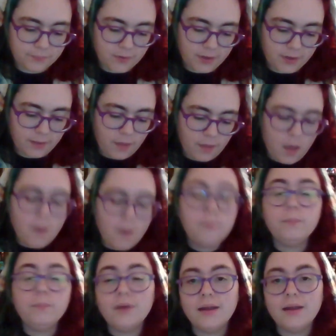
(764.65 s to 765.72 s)
Okay?
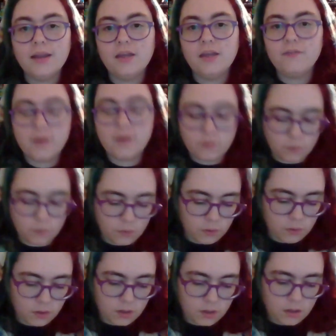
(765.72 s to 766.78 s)
But if I
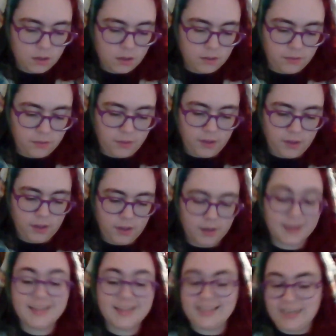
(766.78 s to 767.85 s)
roll the
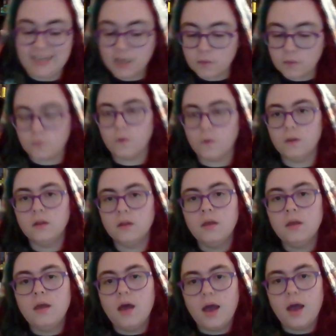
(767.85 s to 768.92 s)
cleaning roll,
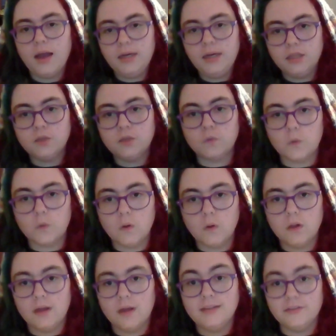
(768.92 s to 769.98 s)
I need to
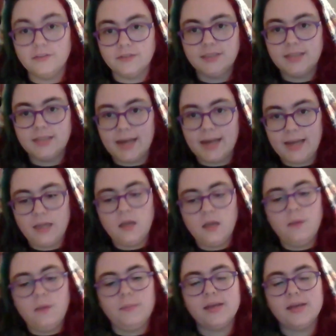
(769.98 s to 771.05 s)
roll a different die
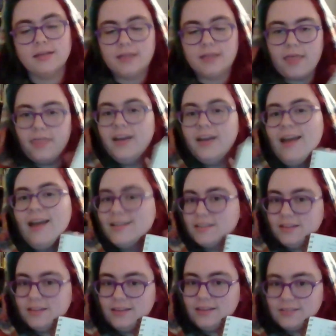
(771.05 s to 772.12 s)
because that has
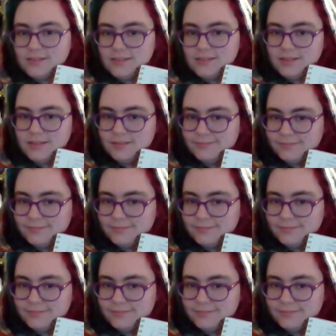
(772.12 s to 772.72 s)
a list.